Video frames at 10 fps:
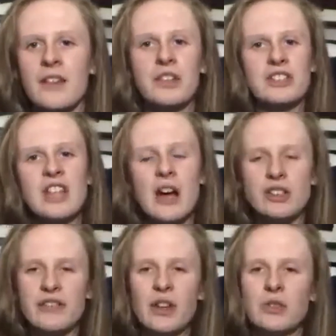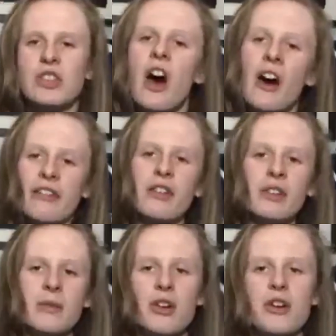Nostalgia feels are through
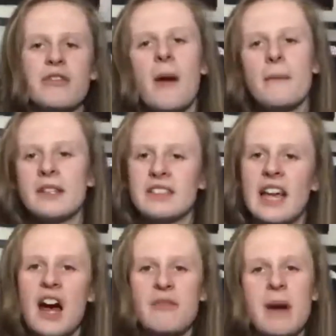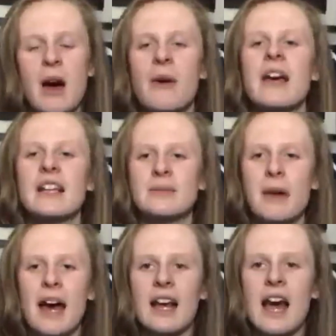the roof. Mr. Gareth Bale is
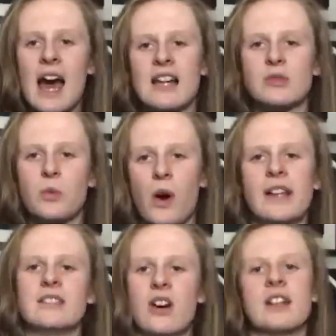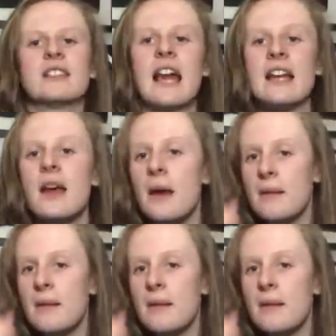back at White Hart Lane.